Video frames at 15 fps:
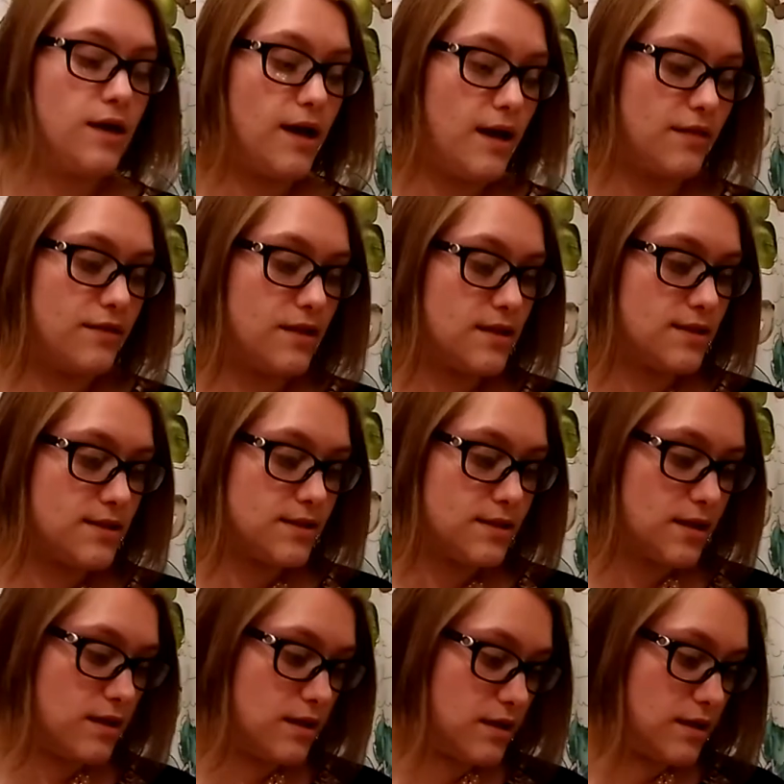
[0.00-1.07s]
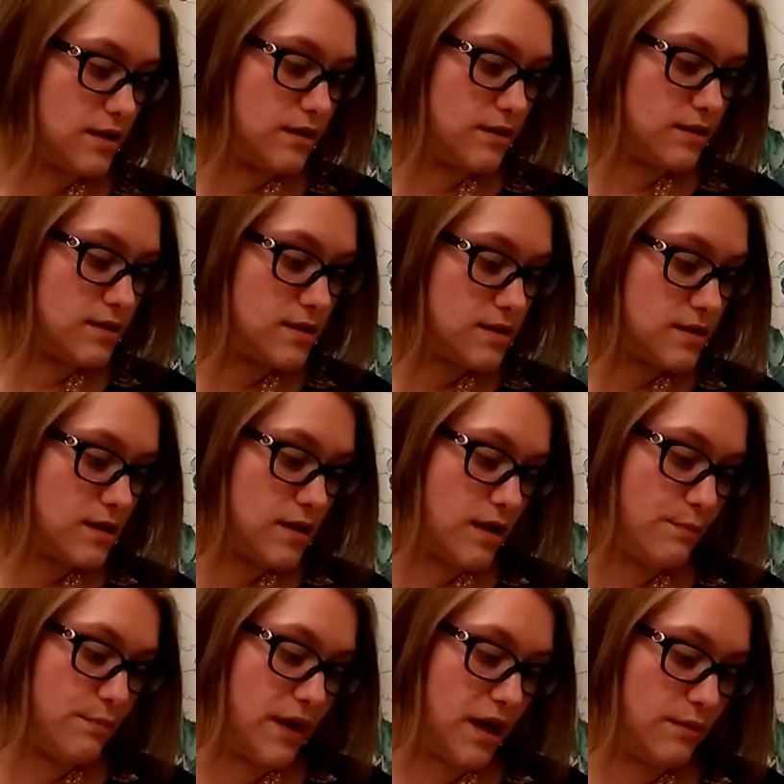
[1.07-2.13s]
And this is
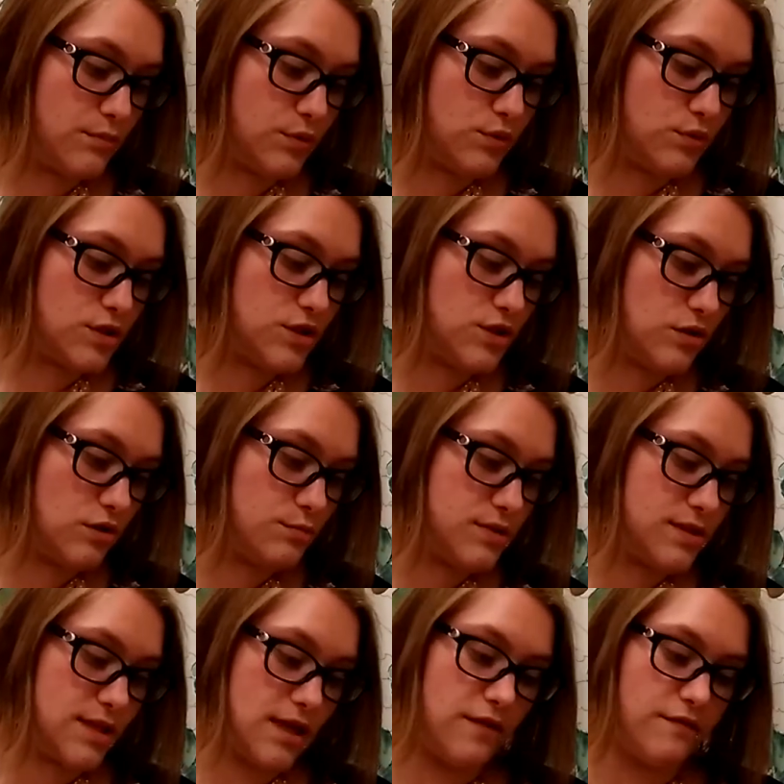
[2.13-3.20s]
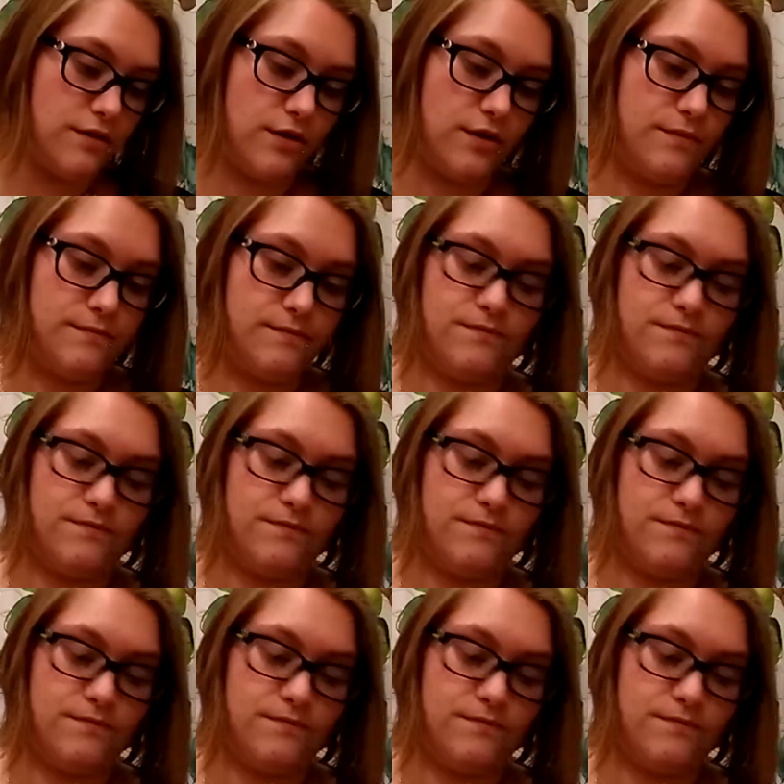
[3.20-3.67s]
a bamboo soap saver.